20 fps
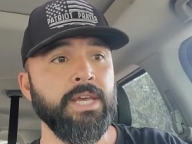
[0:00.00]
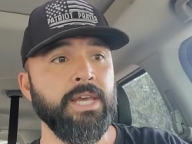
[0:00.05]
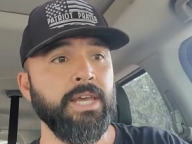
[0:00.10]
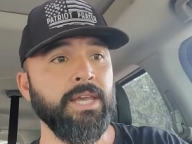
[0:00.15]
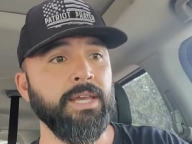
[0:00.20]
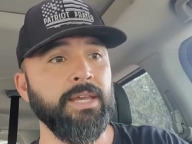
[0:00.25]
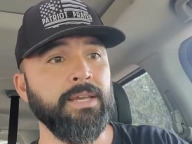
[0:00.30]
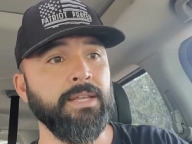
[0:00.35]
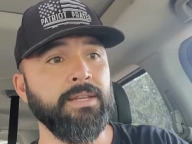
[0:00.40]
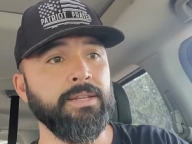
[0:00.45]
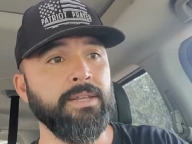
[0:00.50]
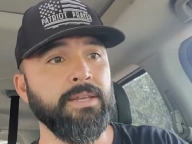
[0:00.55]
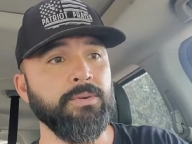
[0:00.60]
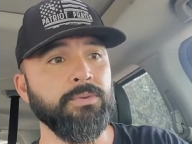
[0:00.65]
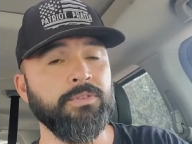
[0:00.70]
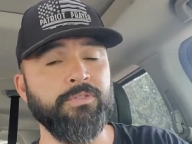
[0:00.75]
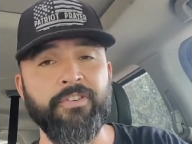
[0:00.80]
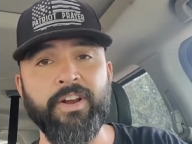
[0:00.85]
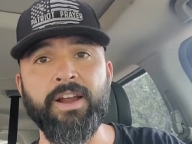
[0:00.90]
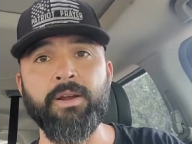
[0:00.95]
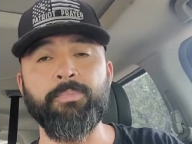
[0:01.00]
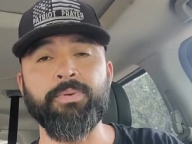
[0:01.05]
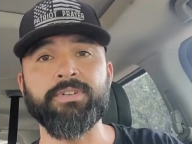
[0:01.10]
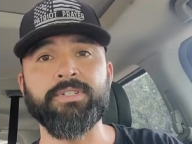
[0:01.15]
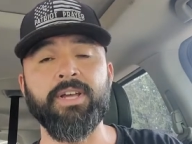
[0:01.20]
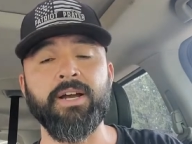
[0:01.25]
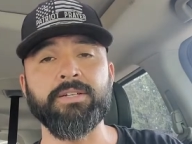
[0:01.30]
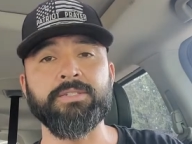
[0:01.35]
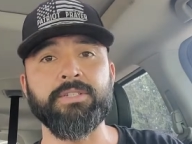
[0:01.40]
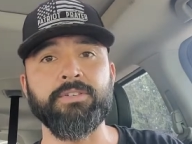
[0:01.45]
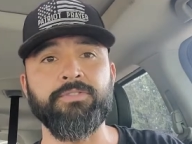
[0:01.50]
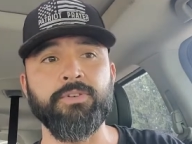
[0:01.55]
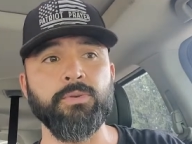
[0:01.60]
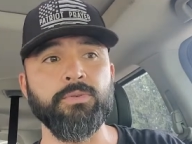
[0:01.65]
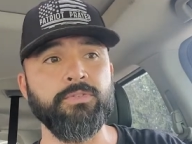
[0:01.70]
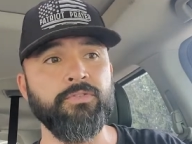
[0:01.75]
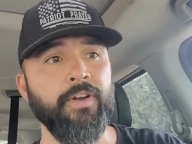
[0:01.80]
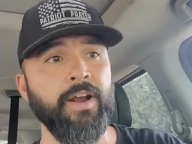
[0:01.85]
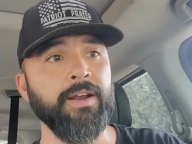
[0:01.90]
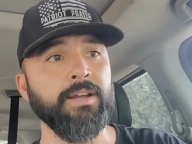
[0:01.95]
And it was very productive and it
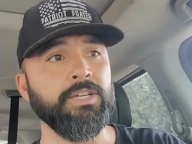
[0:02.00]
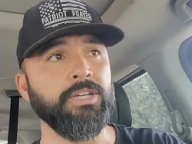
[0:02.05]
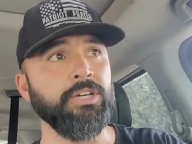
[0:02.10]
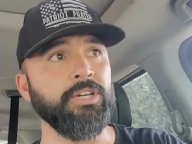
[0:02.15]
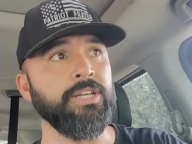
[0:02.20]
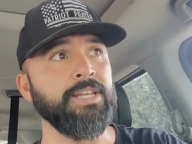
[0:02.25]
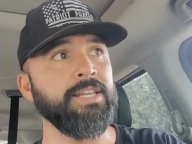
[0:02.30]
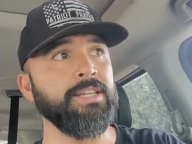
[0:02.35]
was very good.